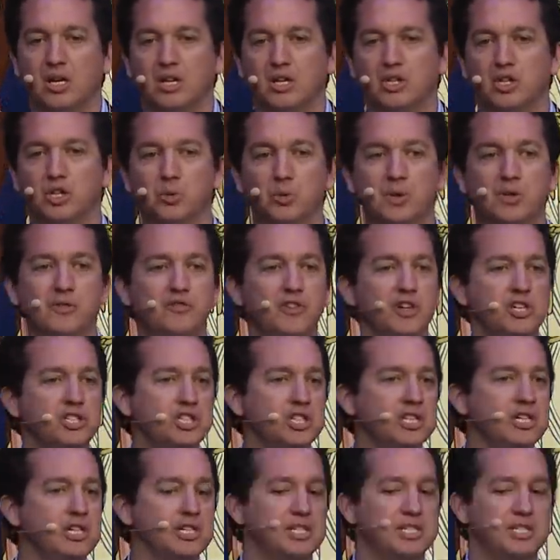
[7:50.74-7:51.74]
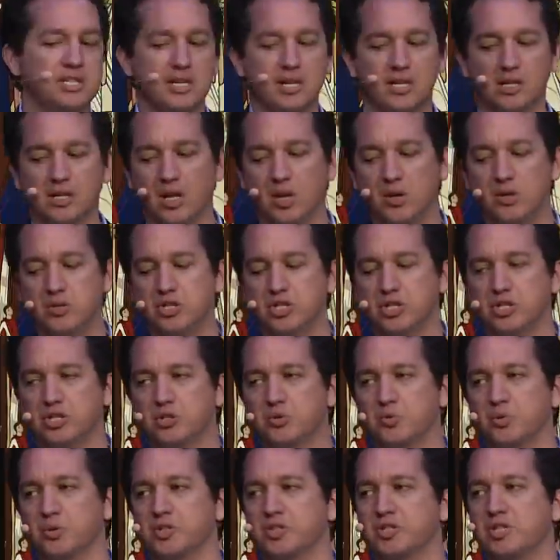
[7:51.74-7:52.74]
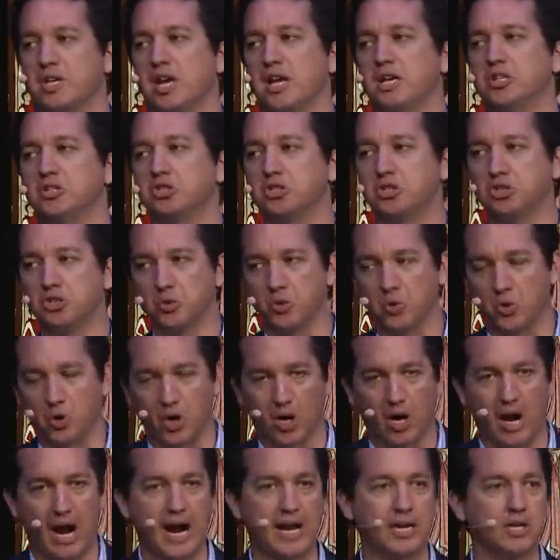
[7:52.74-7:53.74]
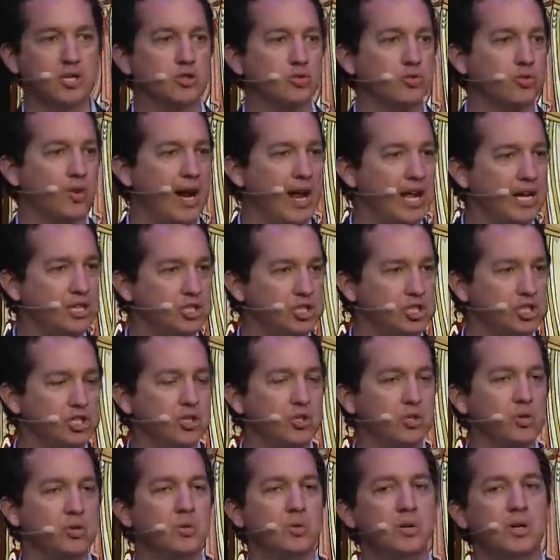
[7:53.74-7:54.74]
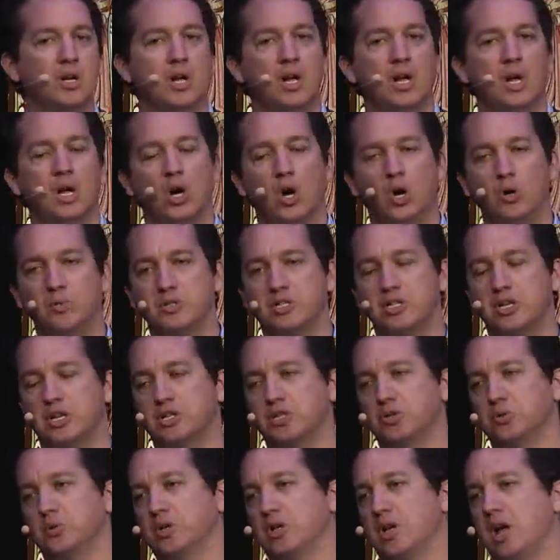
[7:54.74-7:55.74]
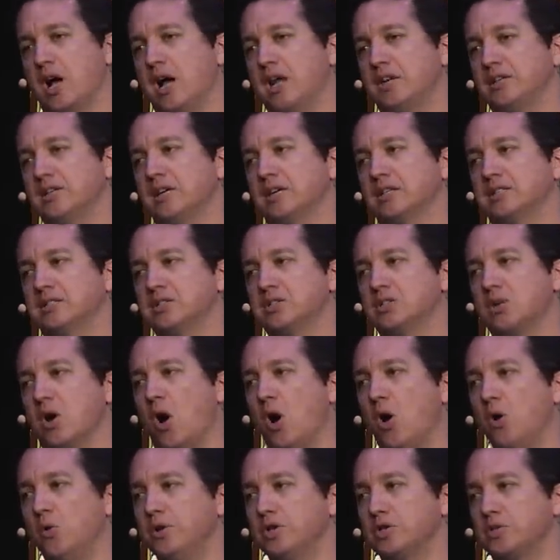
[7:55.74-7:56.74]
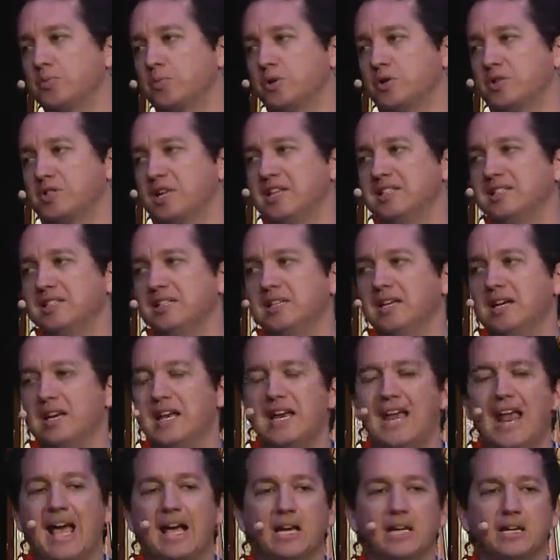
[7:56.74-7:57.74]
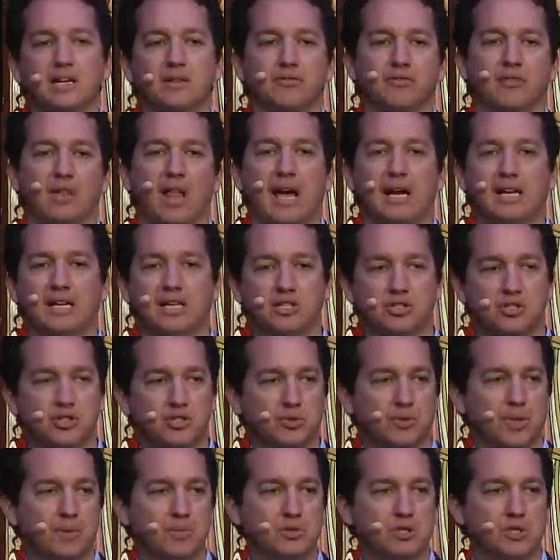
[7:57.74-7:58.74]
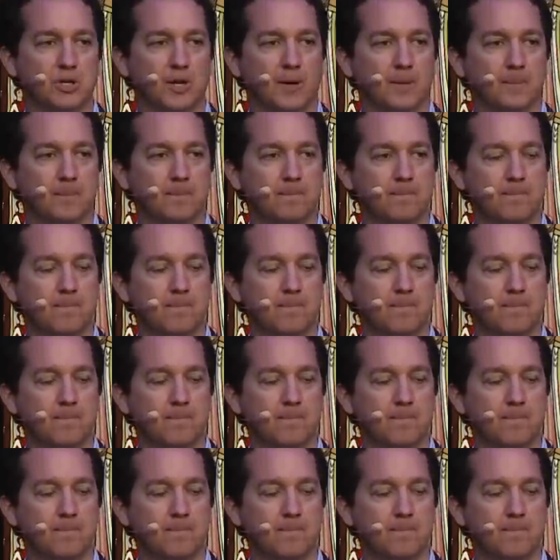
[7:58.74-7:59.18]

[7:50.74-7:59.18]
The revisionist theologians will say, sure, I grant you homosexual conduct is always presented in a negative light in Scripture.